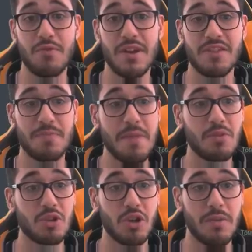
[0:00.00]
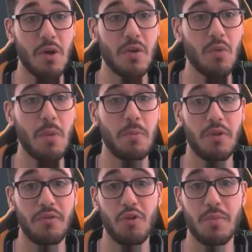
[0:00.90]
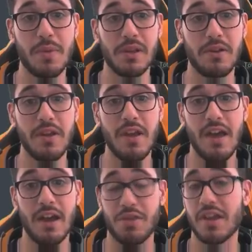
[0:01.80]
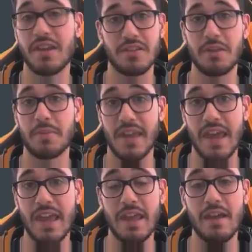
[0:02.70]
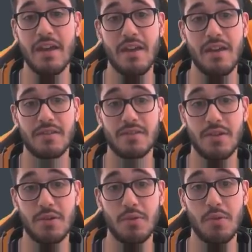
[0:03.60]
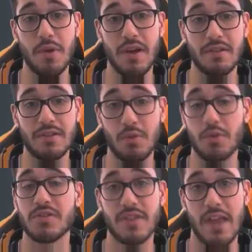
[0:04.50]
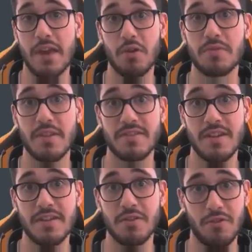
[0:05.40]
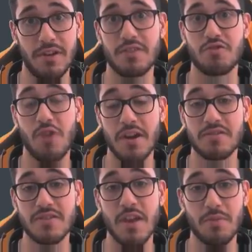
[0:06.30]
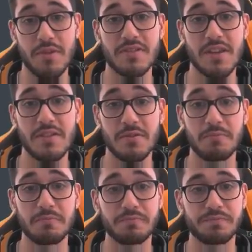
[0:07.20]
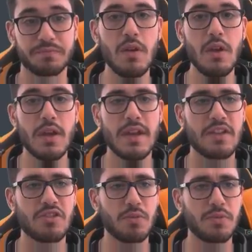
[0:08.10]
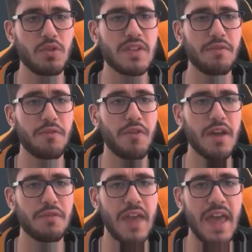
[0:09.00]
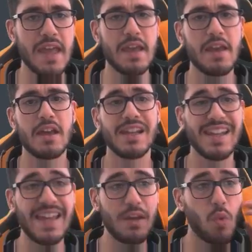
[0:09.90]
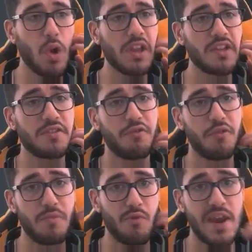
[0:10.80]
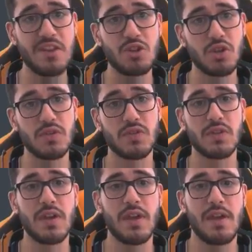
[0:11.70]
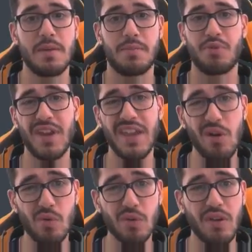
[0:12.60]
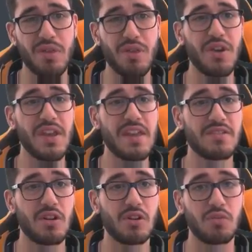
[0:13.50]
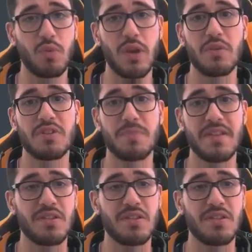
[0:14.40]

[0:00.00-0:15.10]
really spend much on him. Only 1.4 million, and I think he's going to be key to uh, to us staying up this season, or at least trying to stay up this season. Next up, 275k Lee Wallace from Rangers. Pretty old, 30 years old. We only spent